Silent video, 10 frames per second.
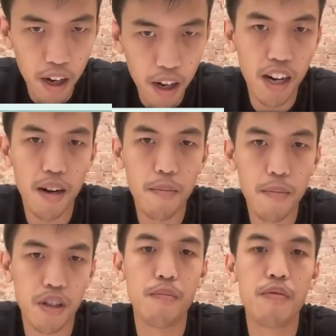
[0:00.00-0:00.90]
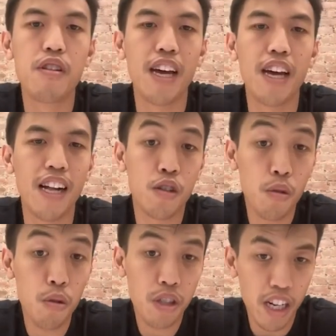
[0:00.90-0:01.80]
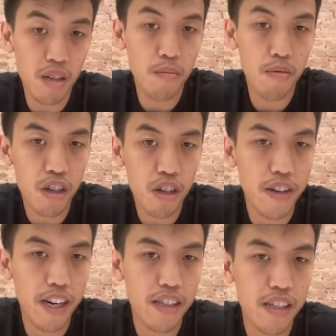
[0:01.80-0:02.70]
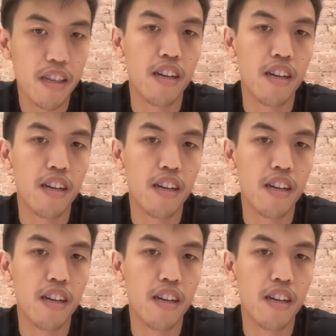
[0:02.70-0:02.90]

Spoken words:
the L2 standard bridge contract,